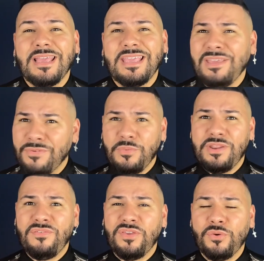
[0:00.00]
even when
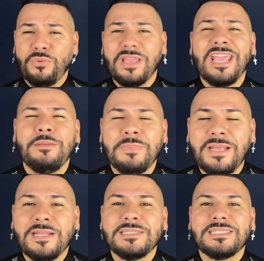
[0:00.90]
you view, it
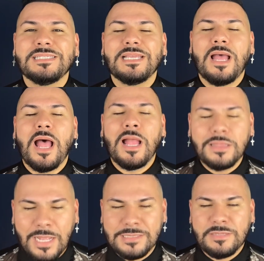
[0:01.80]
means a
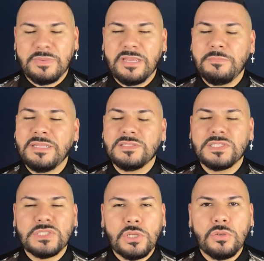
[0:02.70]
lot to me. It means
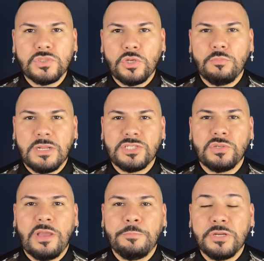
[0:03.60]
so much.
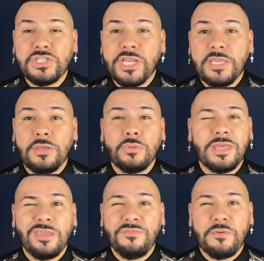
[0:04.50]
So I appreciate you.
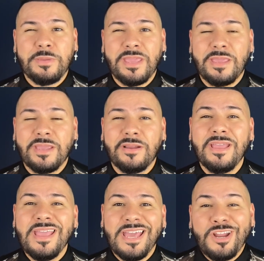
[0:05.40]
Thank you for being here,
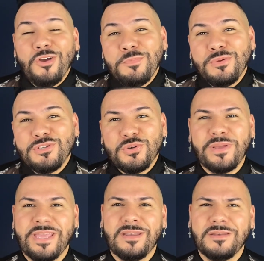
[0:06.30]
and I hope you
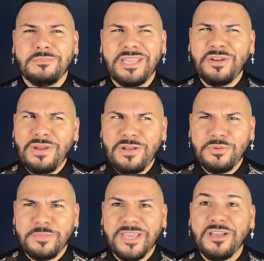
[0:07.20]
enjoy and interact
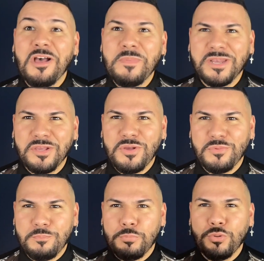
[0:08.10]
with me. Comment,
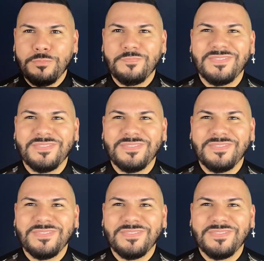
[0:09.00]
go, boom.